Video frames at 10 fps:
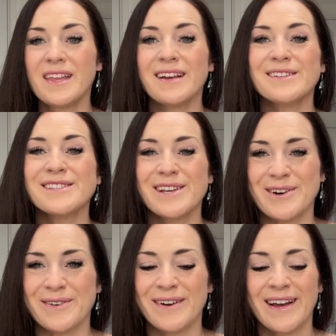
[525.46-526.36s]

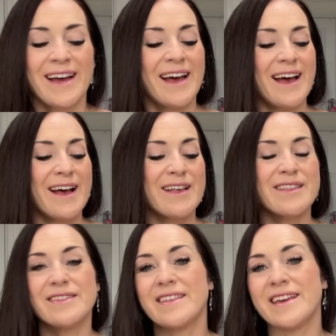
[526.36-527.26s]
So
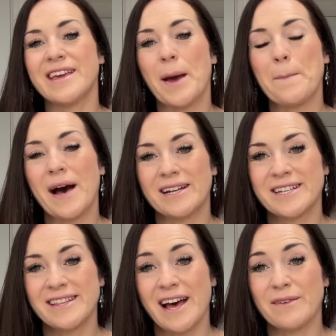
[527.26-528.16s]
the
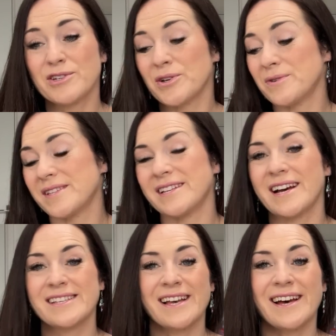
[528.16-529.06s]
pattern that I've chosen,
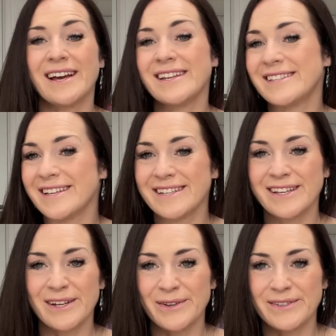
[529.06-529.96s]
as I did
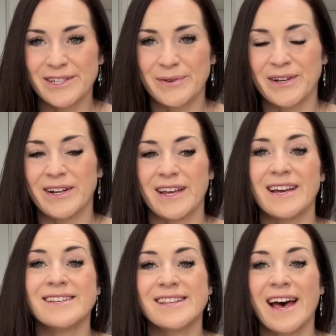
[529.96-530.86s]
allude to earlier,
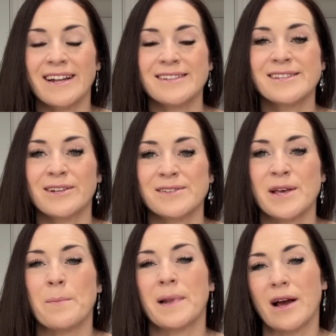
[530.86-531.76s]
is the Helen's
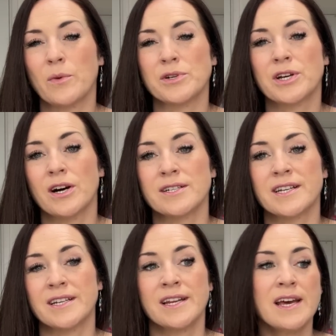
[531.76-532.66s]
Closet Blackwood
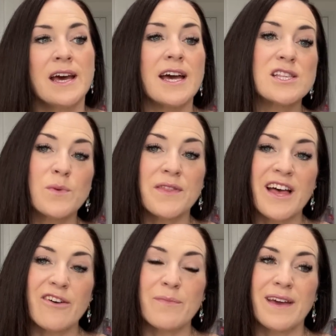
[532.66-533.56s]
cardigan. It's one
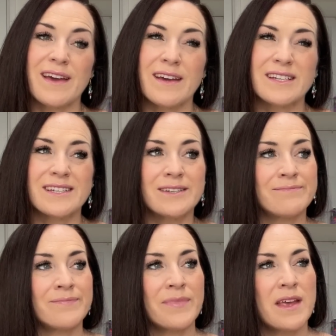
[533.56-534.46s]
that I've made
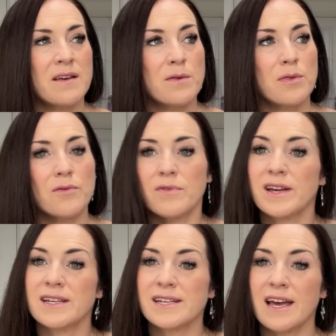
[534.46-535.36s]

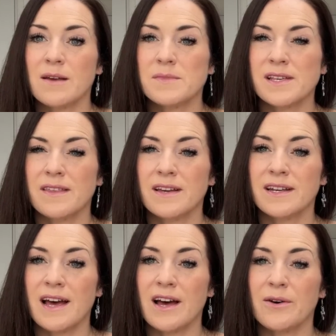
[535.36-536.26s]
3 times, I think
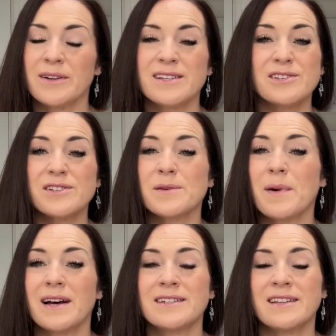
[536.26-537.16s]
now, and it's just a
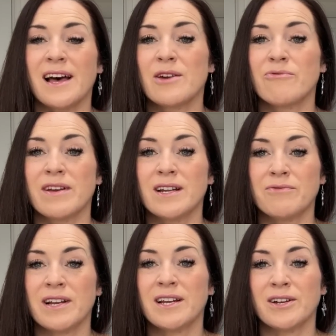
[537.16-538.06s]
pattern that I really,
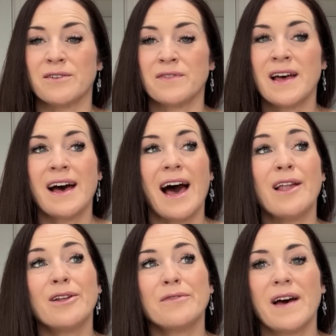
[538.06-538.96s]
really love. I
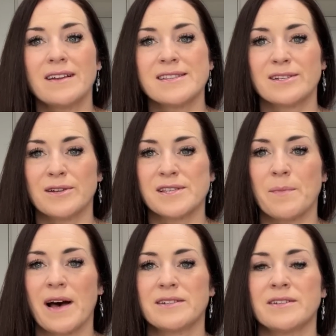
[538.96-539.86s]
love Helen's
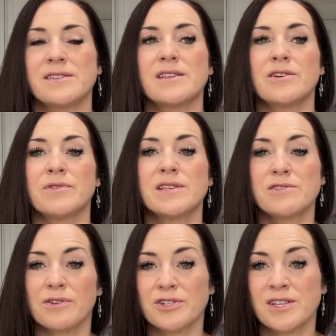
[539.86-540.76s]
Closet patterns. Her
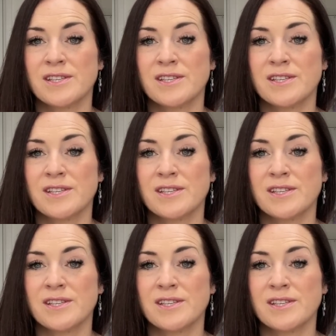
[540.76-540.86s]
instructions